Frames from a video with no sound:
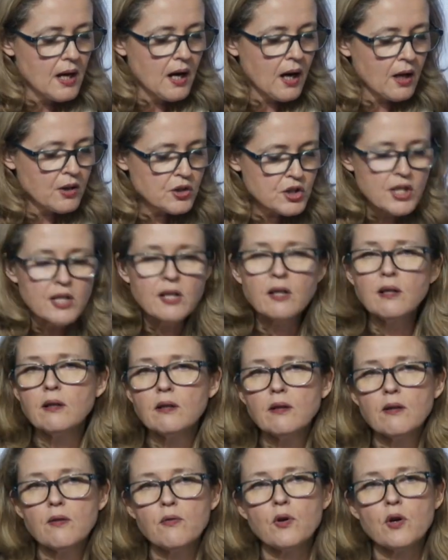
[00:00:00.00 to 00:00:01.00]

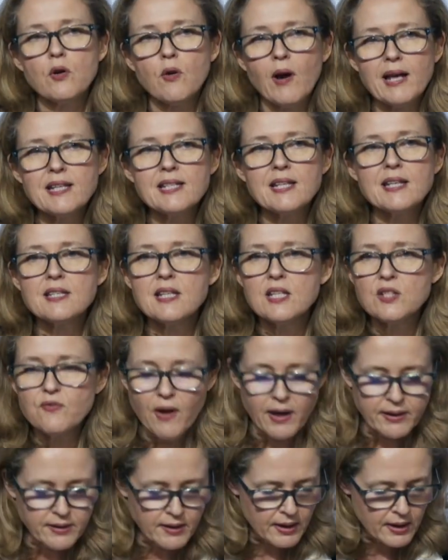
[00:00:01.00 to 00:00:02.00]
until the crisis is
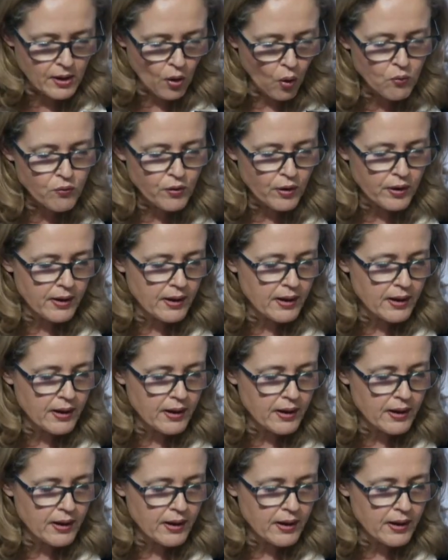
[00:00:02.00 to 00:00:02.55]
finally over,